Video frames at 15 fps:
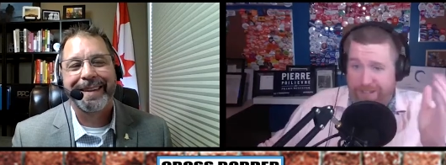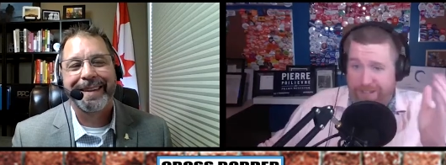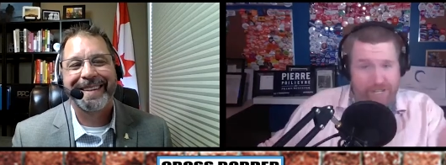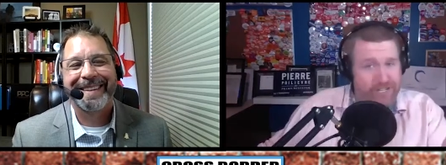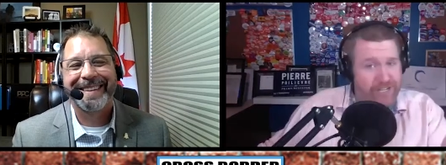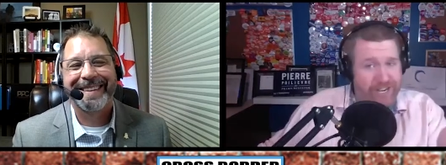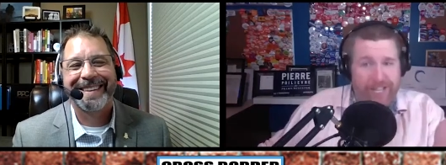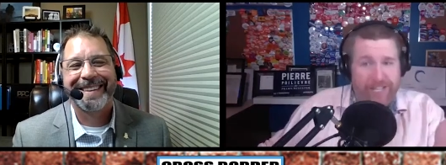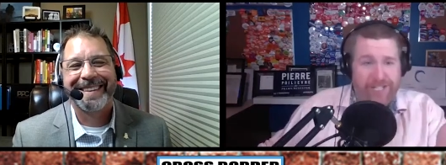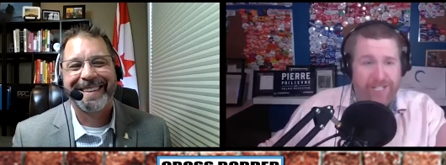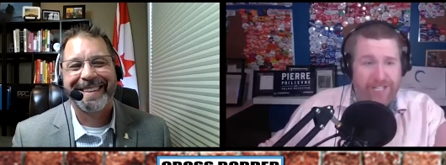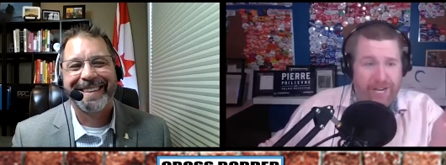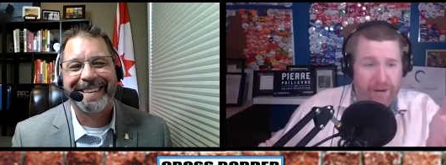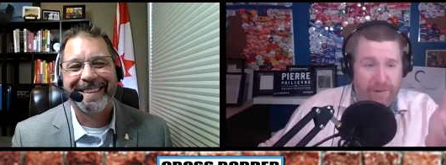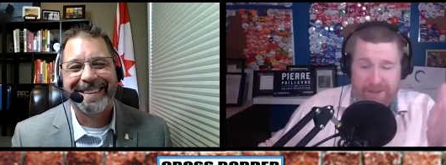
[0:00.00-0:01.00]
Speaker 1: gonna
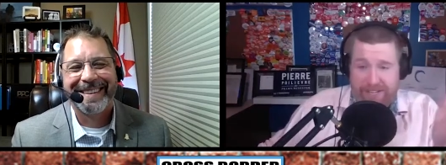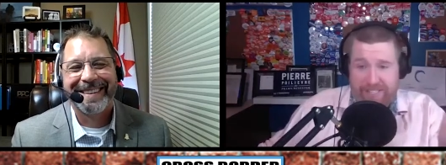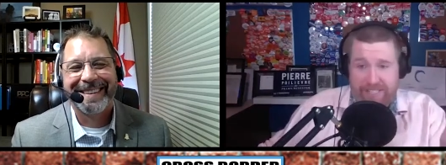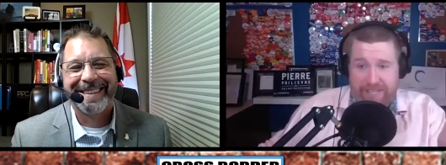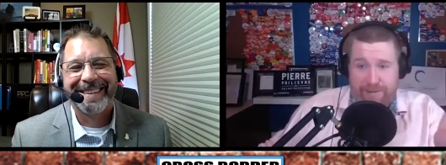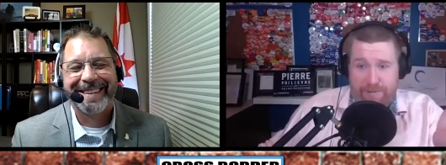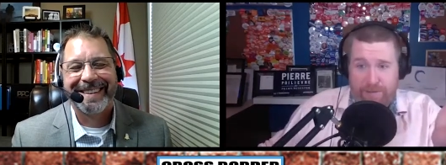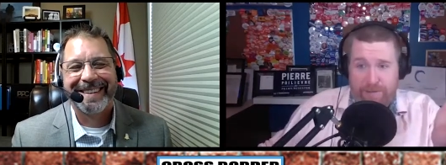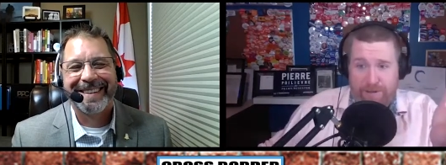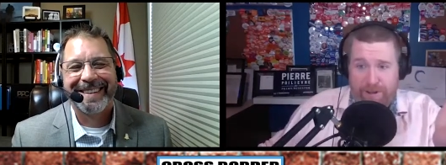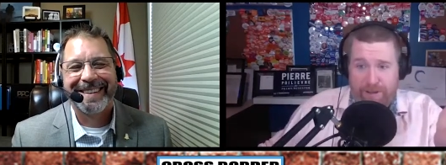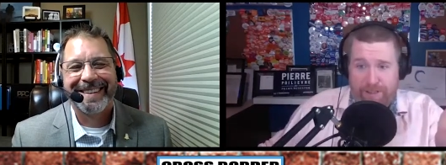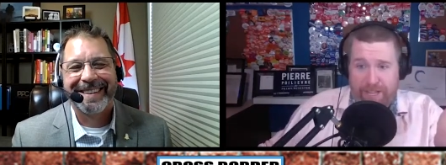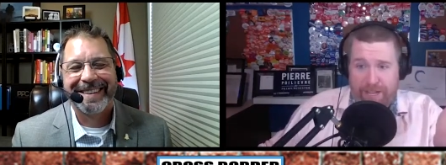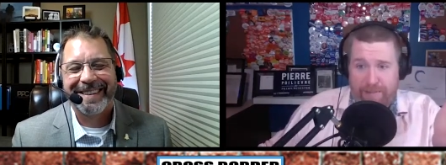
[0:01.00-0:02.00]
challenge you here, because that's what the
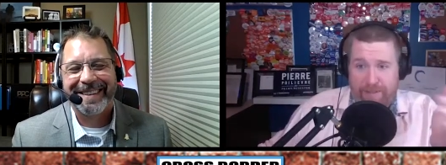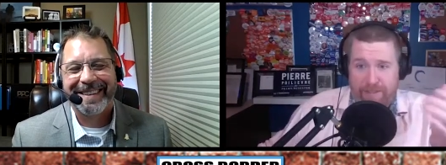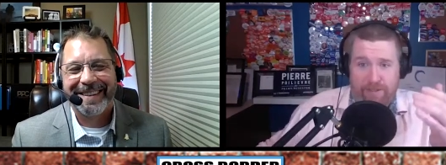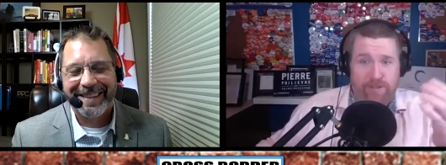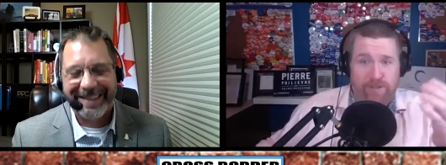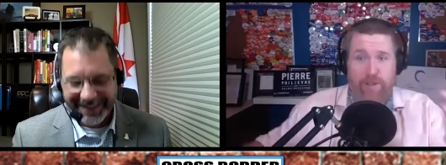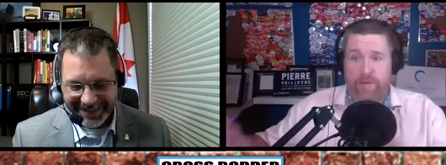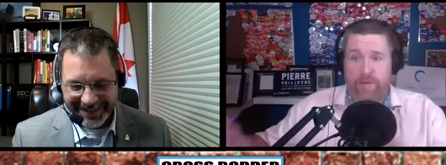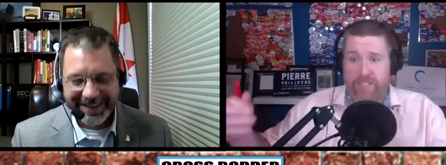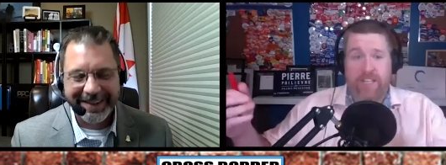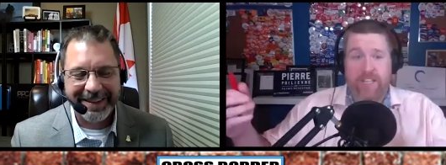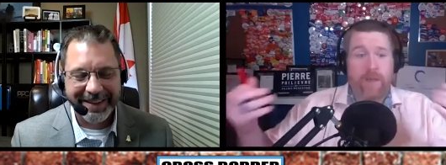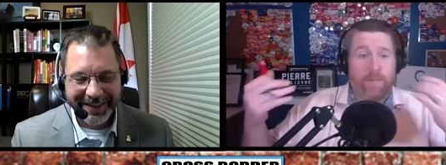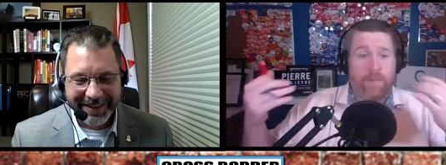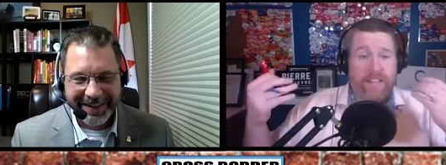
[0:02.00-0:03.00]
great thing about the show
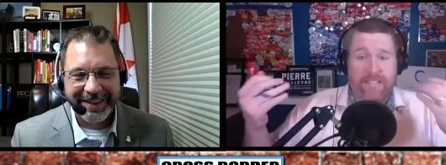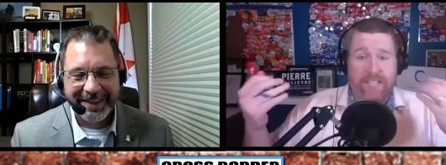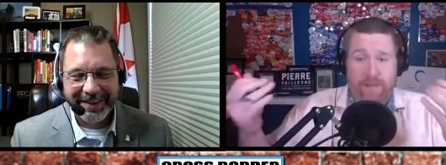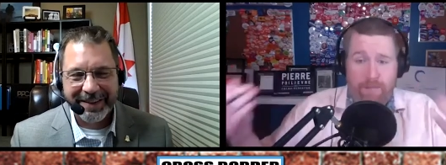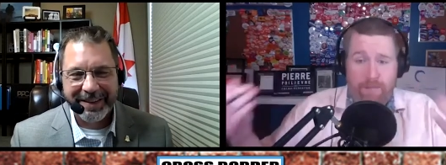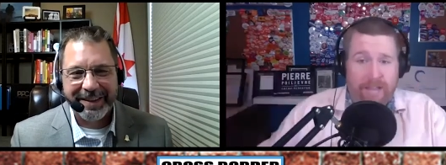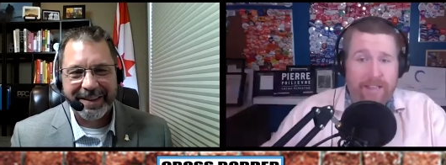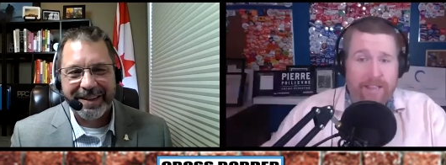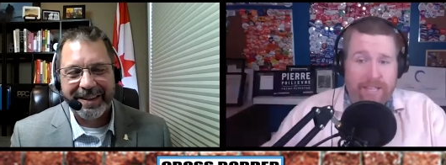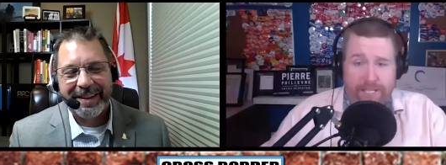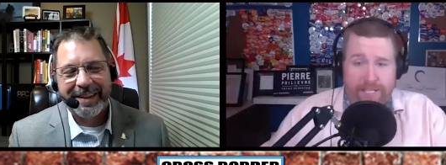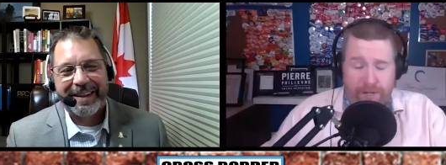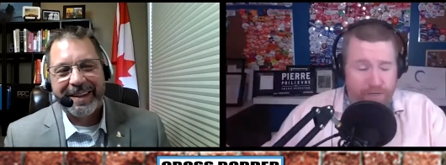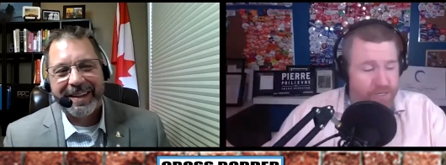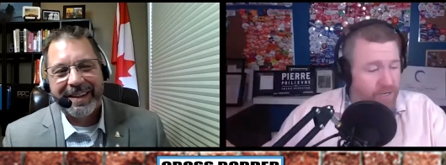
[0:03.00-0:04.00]
is, because my
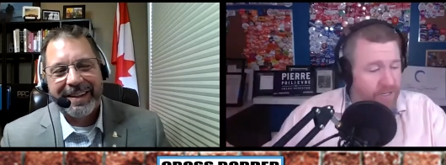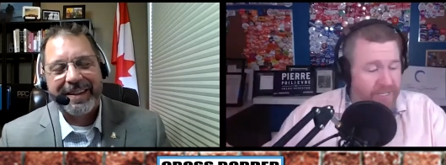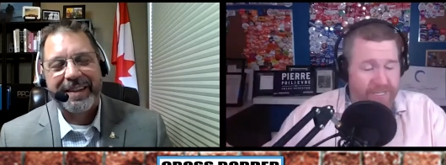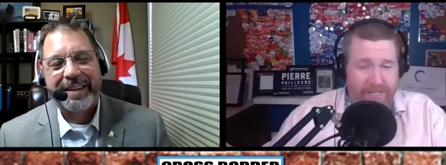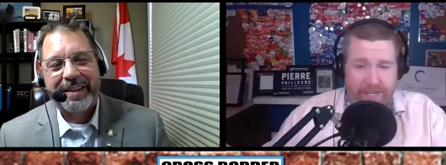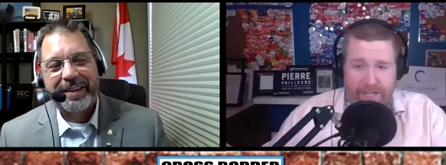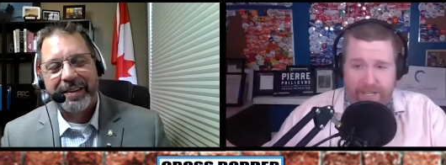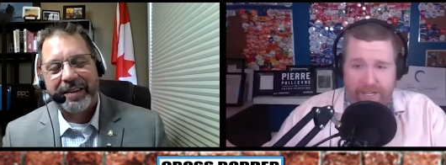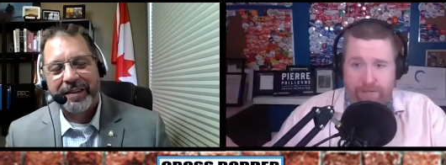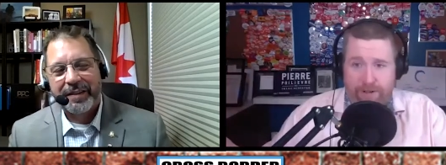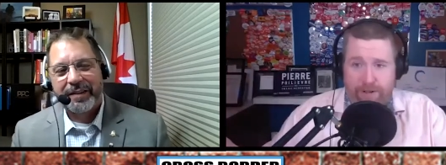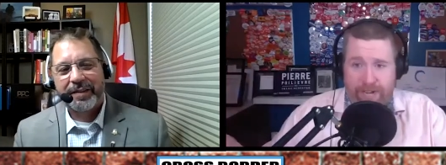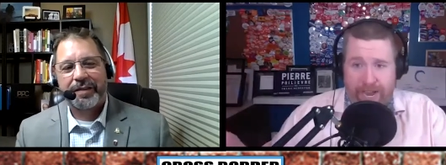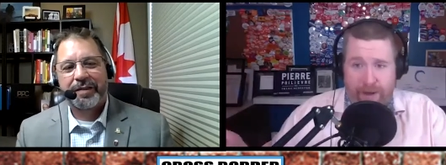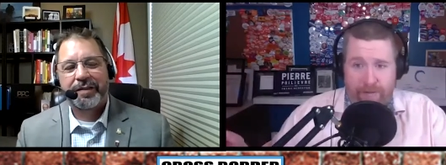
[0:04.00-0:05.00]
listeners are listening to
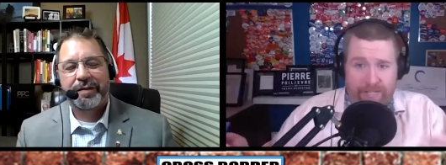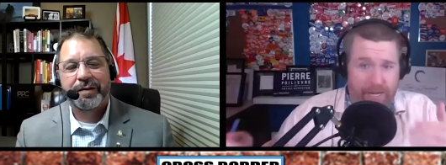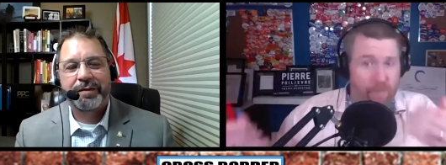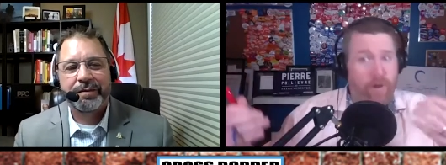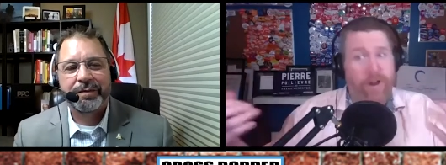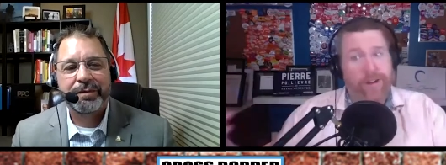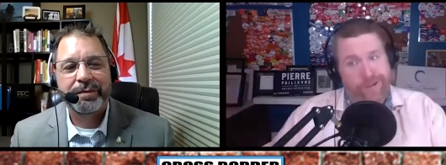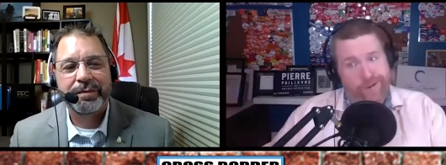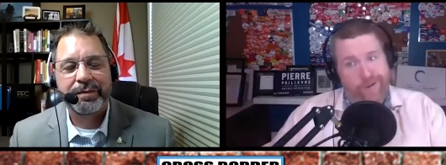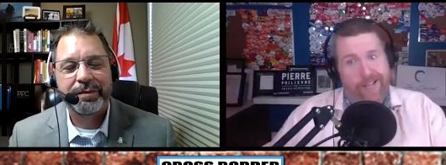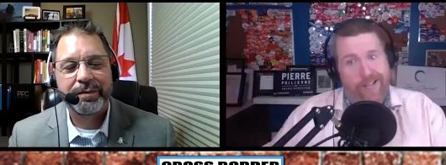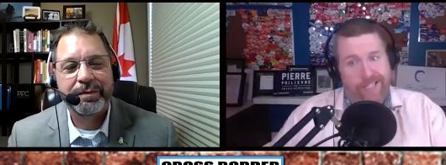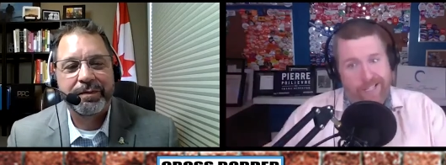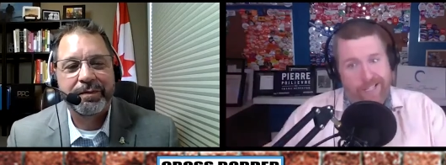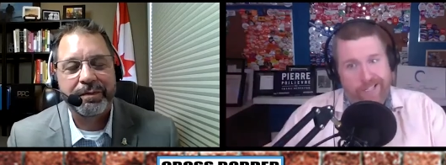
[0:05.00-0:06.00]
this right now and saying, why aren't you
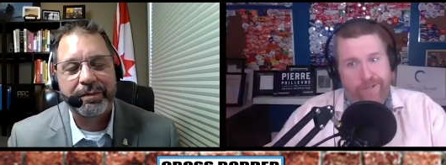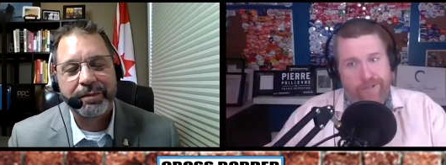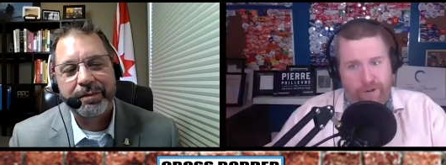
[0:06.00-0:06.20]
asking this